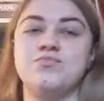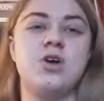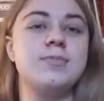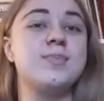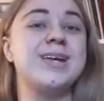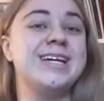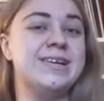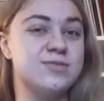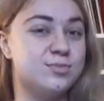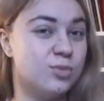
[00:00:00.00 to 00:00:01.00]
probably
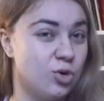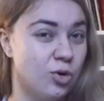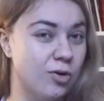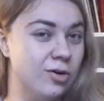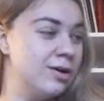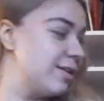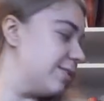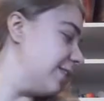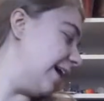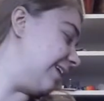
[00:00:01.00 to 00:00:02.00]
even more
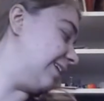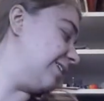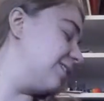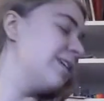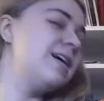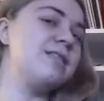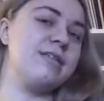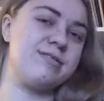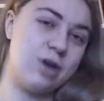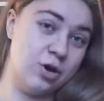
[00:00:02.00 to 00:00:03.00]
than the
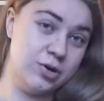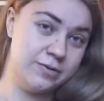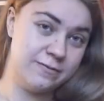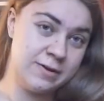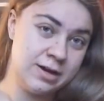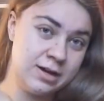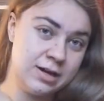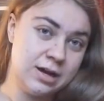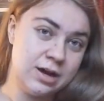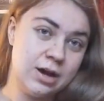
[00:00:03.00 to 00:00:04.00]
stove,
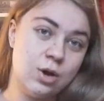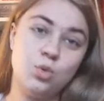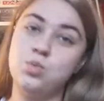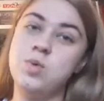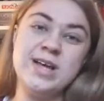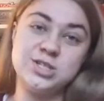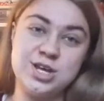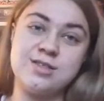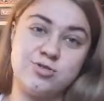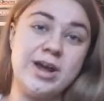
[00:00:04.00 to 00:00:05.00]
which is
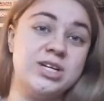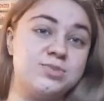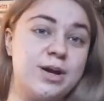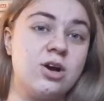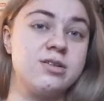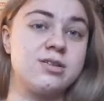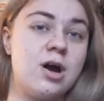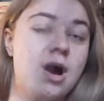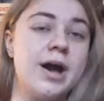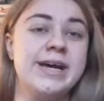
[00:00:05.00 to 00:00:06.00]
strange because
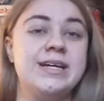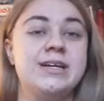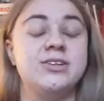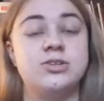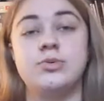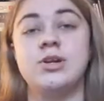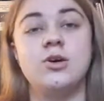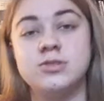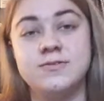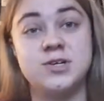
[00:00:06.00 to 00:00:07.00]
I do a
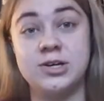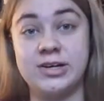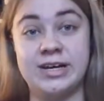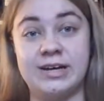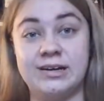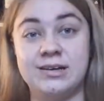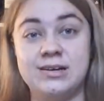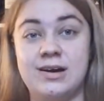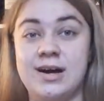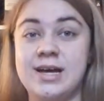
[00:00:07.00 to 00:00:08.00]
lot of cooking.
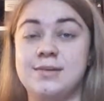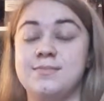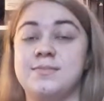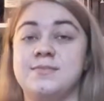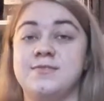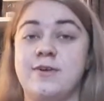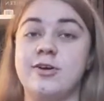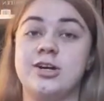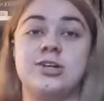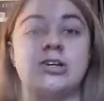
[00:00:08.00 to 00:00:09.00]
I am very good at